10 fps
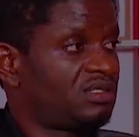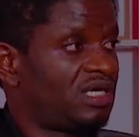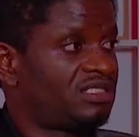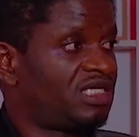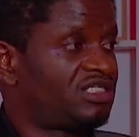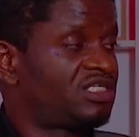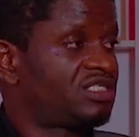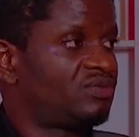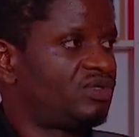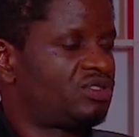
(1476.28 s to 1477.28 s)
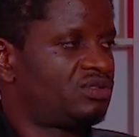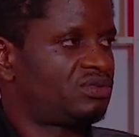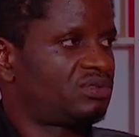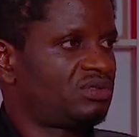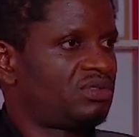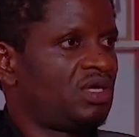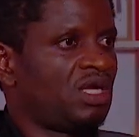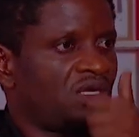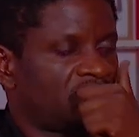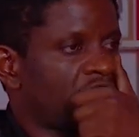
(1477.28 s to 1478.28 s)
and with you.
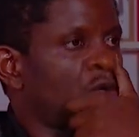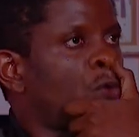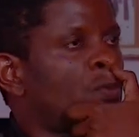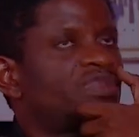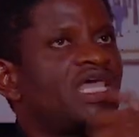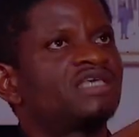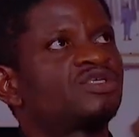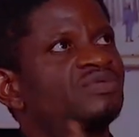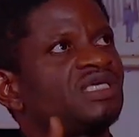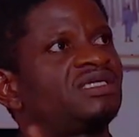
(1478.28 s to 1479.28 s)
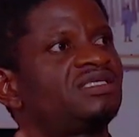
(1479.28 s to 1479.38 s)
Sure. So there are some certain